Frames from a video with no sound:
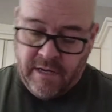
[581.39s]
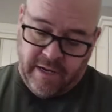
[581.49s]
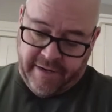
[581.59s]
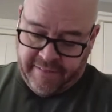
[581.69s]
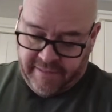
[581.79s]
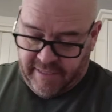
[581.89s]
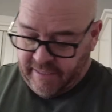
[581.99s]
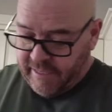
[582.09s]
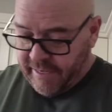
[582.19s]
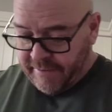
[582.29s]
I got
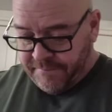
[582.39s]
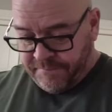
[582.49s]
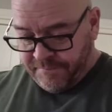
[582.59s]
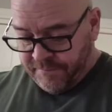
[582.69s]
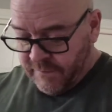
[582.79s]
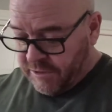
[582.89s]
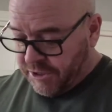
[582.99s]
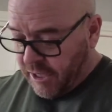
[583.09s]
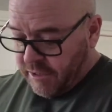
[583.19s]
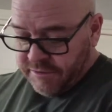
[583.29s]
the
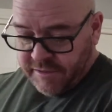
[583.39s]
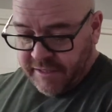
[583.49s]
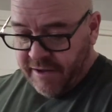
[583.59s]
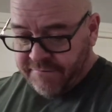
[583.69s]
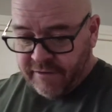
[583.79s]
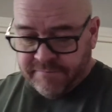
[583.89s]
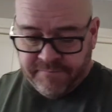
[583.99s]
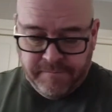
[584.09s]
jars in the oven.